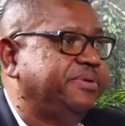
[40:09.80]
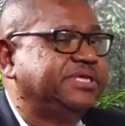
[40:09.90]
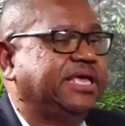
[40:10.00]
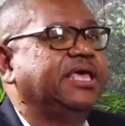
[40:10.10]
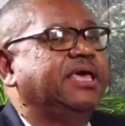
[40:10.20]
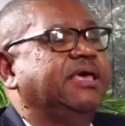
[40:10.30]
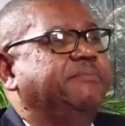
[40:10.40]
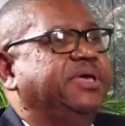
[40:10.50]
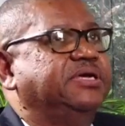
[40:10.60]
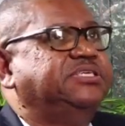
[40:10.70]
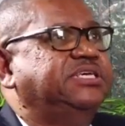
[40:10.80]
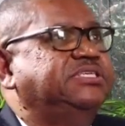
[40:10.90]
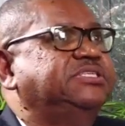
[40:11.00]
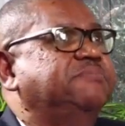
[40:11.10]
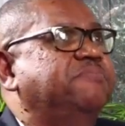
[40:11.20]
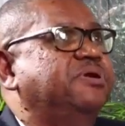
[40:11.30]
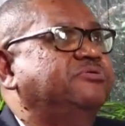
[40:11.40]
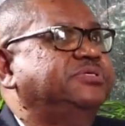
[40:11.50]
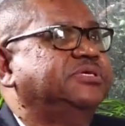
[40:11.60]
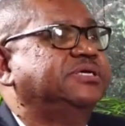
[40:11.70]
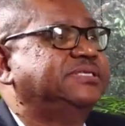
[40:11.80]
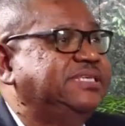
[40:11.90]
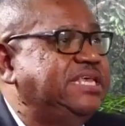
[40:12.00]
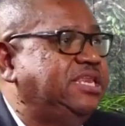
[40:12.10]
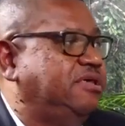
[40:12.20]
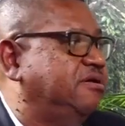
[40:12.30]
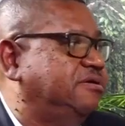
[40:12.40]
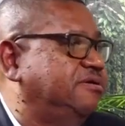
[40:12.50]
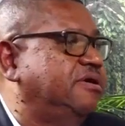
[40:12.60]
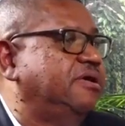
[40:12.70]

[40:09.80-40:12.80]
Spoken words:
Mizik, because she's the most senior